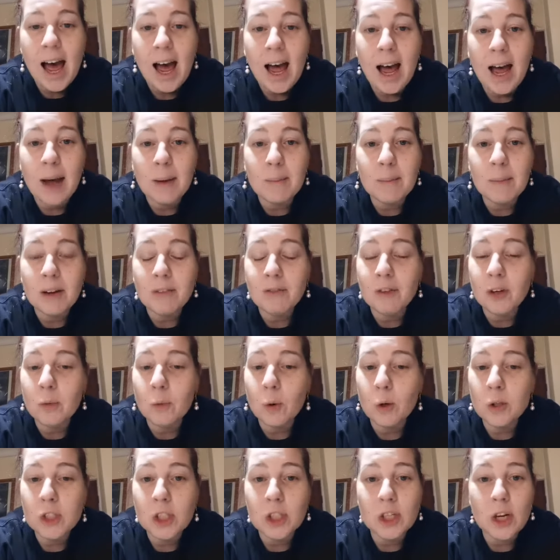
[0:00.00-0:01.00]
Um, if you
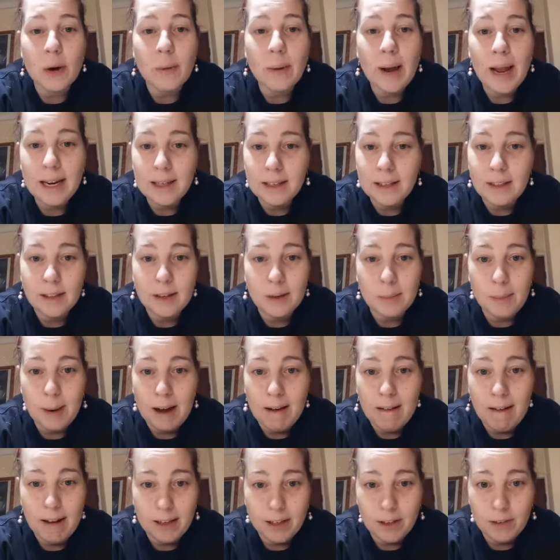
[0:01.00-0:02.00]
want to know anything
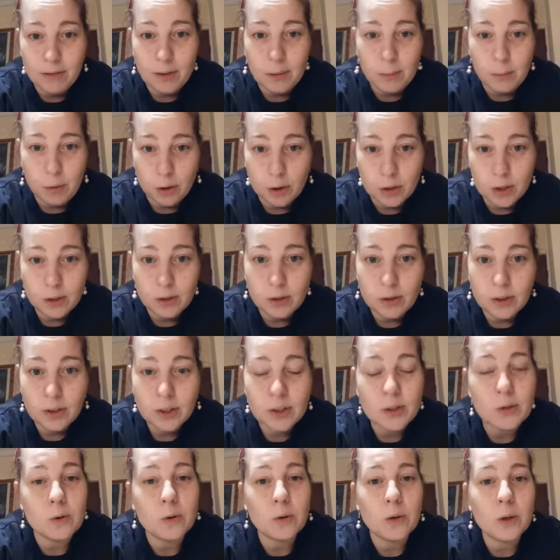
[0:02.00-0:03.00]
about any of the
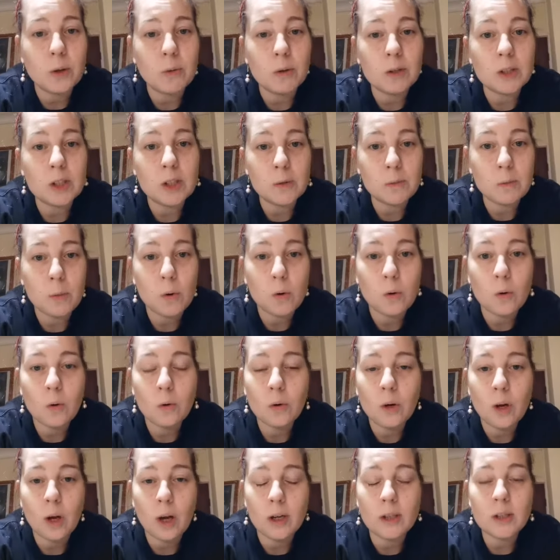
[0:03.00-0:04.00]
products or you want
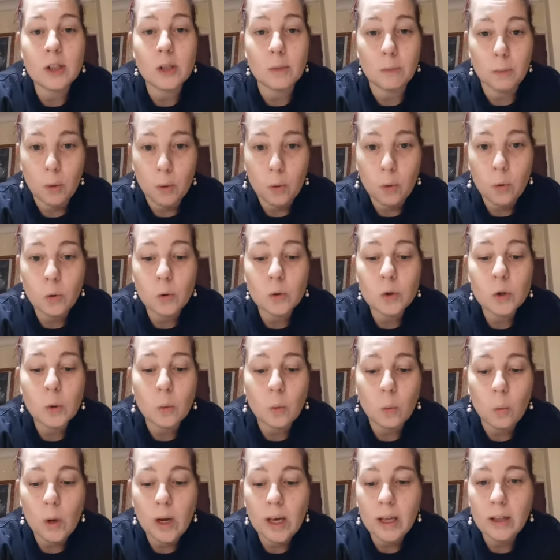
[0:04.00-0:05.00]
support, uh, support
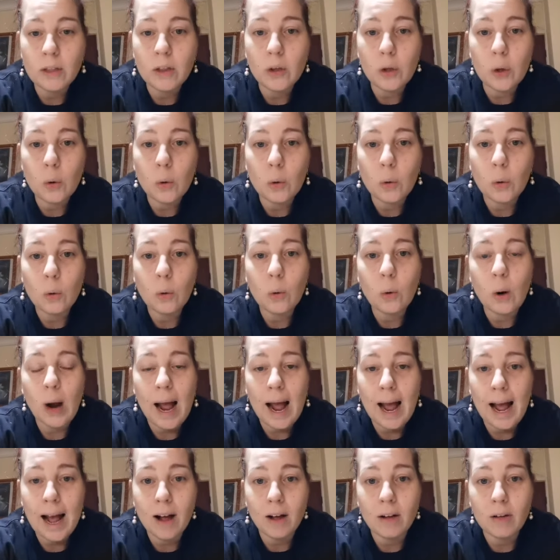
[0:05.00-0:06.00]
with your
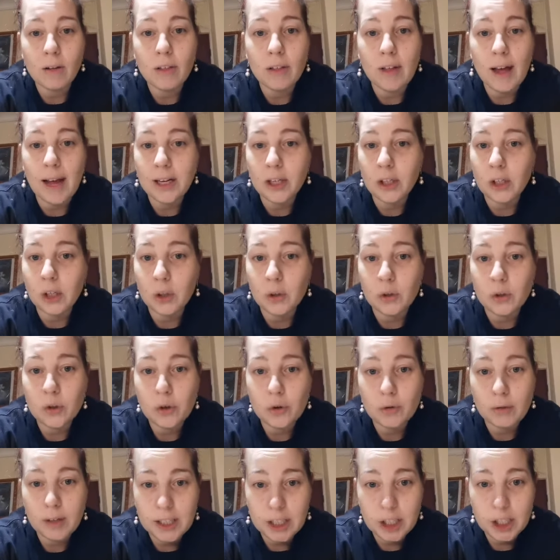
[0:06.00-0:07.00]
health and
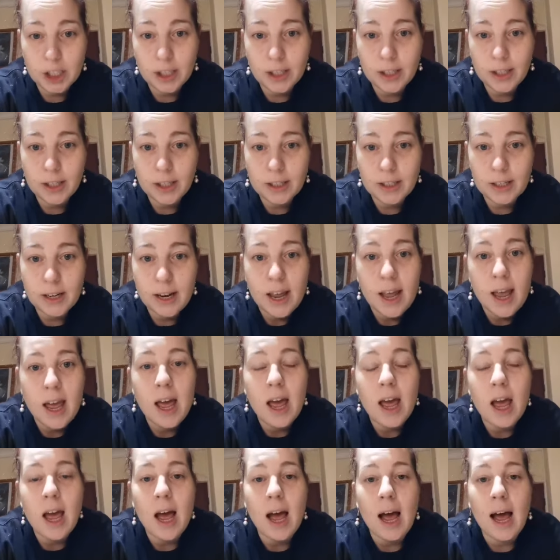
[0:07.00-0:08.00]
nutrition
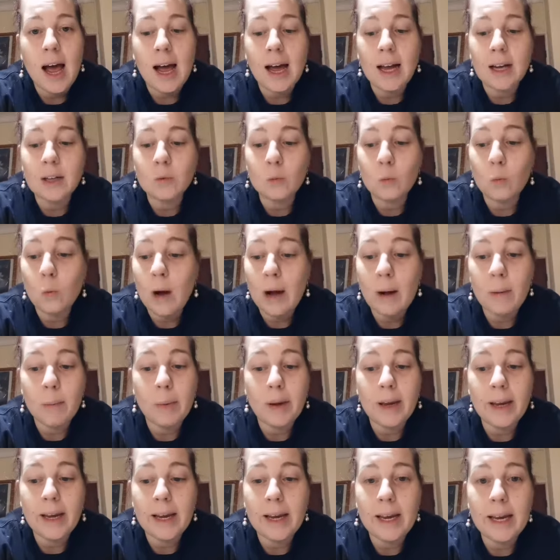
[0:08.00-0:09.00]
and
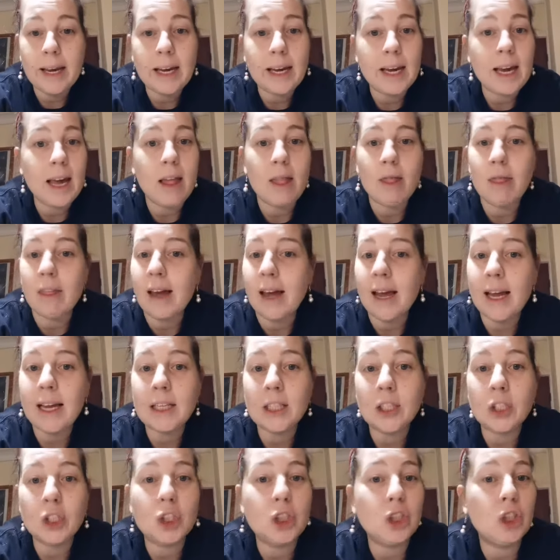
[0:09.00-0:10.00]
well-being,
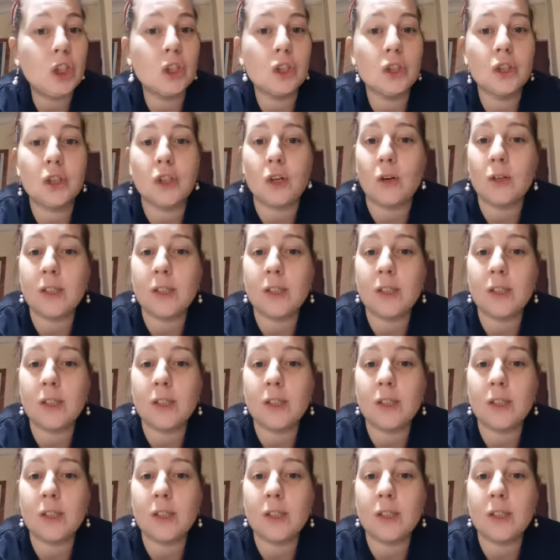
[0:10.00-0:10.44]
then just